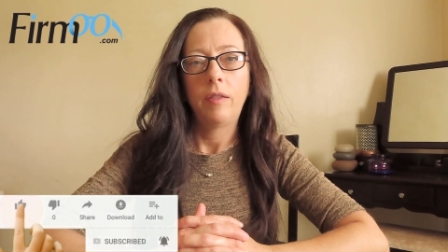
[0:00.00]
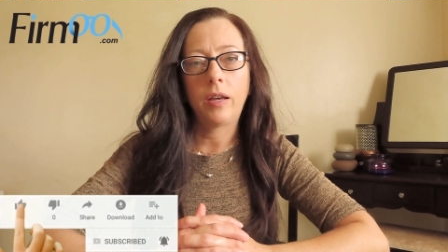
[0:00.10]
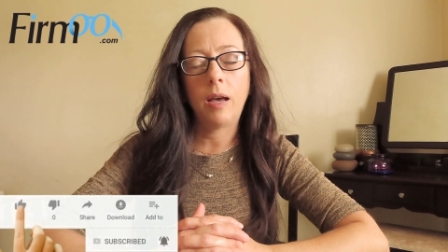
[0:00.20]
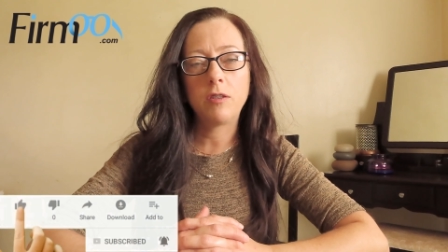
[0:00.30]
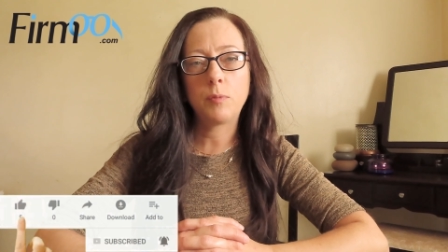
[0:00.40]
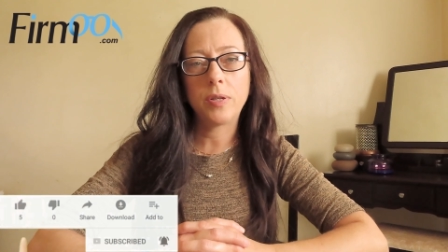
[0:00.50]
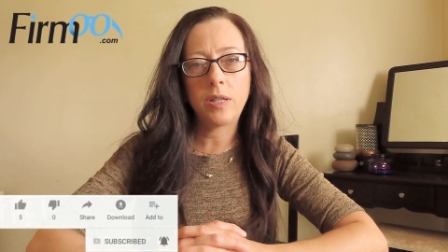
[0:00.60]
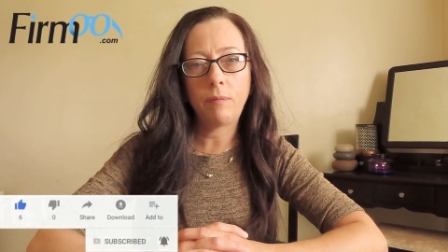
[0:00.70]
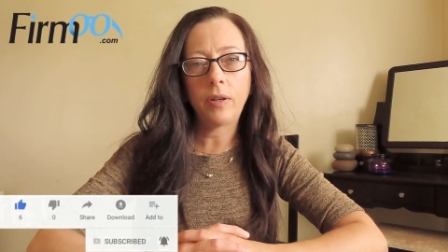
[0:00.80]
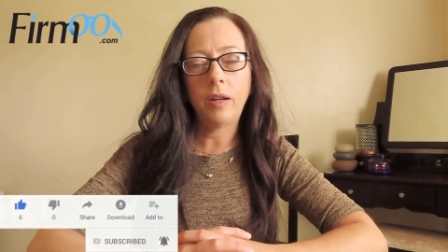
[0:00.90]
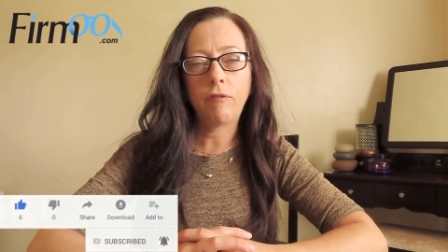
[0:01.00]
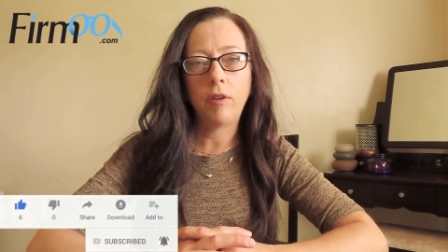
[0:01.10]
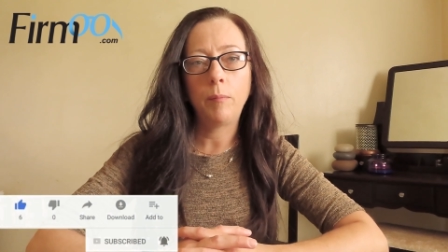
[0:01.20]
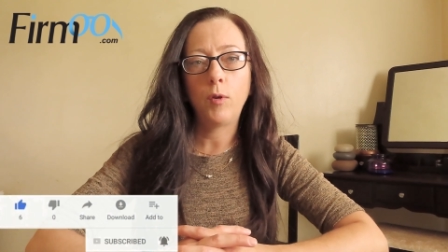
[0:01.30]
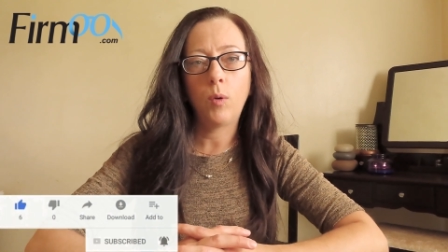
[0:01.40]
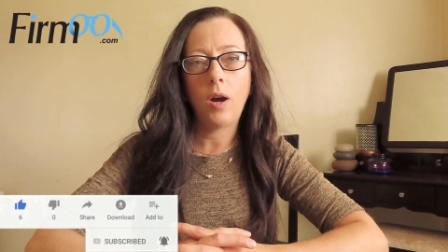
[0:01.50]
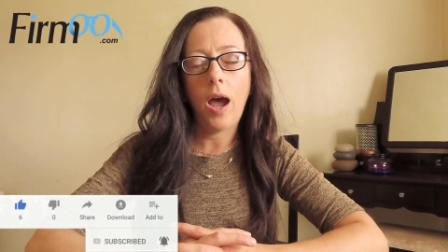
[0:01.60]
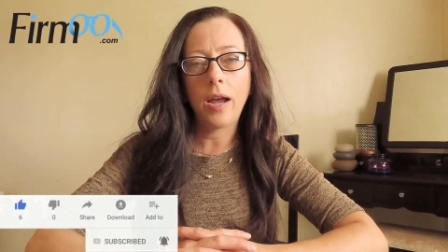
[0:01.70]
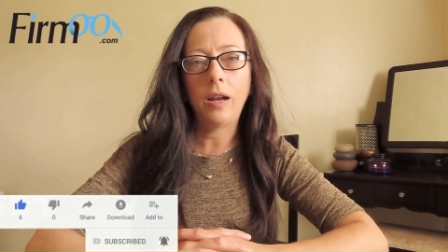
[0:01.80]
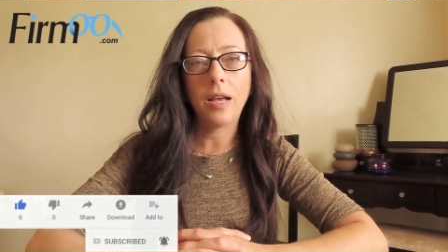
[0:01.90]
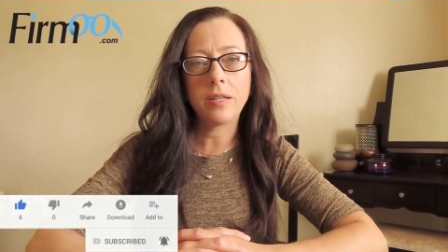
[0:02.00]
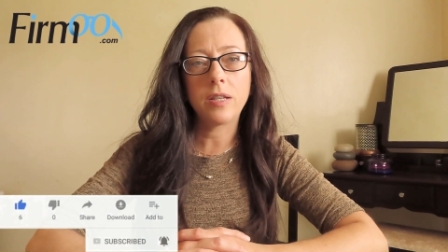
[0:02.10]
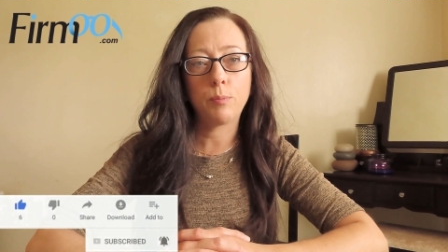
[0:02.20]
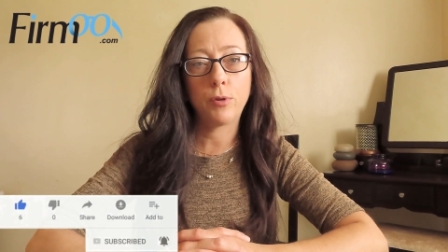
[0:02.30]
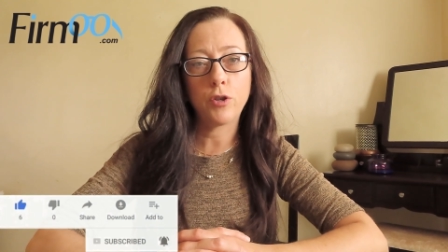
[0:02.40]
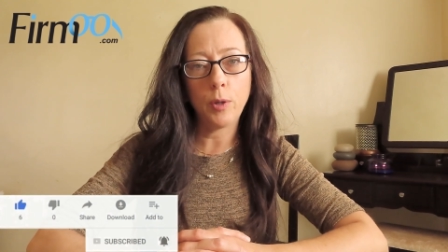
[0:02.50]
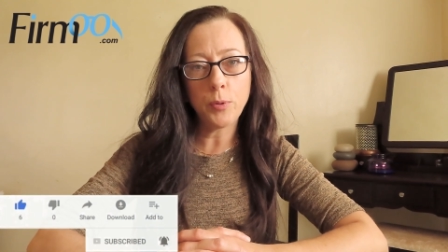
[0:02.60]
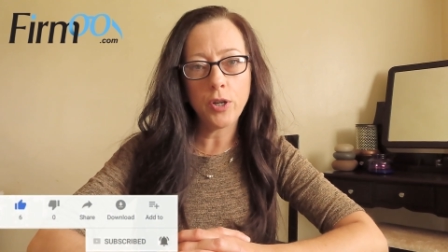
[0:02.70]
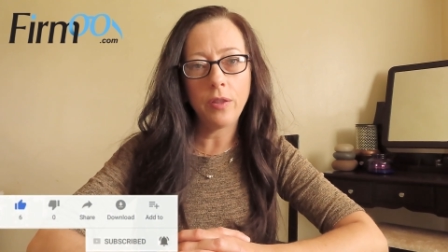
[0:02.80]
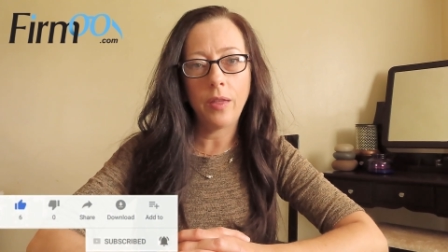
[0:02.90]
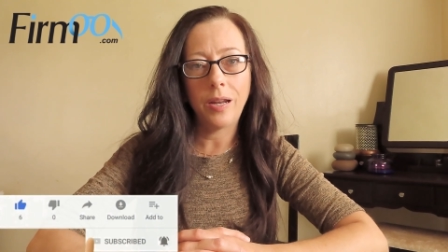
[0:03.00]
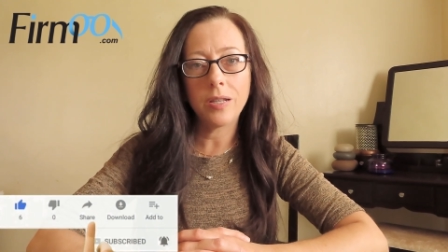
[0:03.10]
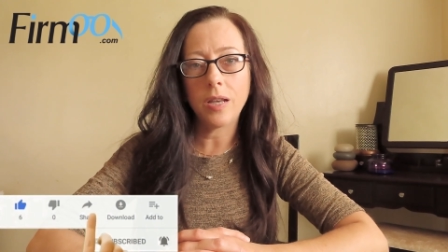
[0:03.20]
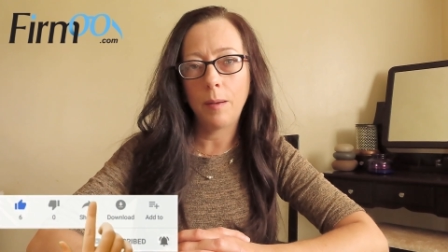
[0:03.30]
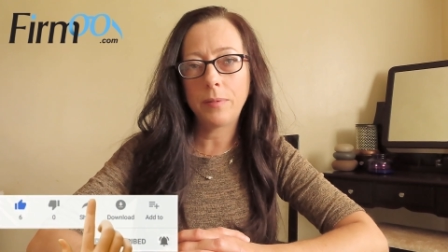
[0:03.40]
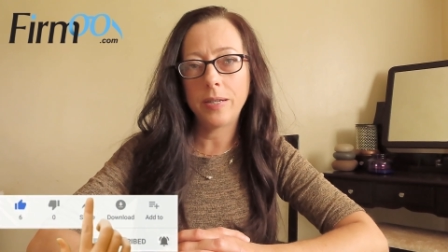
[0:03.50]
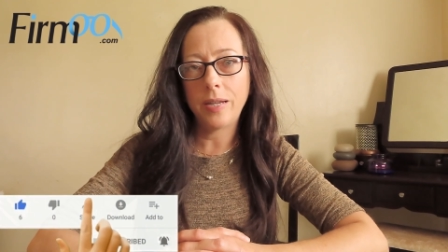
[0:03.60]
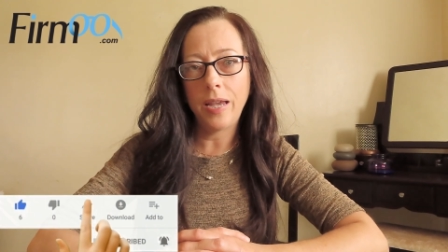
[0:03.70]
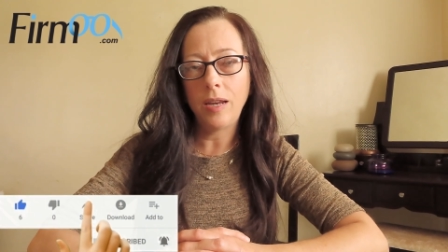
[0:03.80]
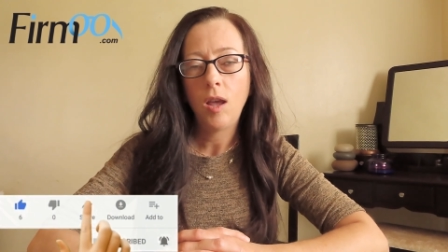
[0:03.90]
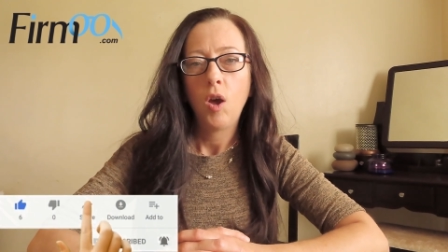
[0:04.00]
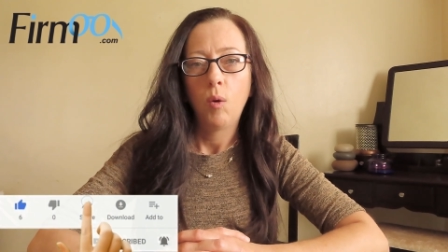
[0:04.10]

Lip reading: that comes specifically from your eyeglasses prescription that is up to date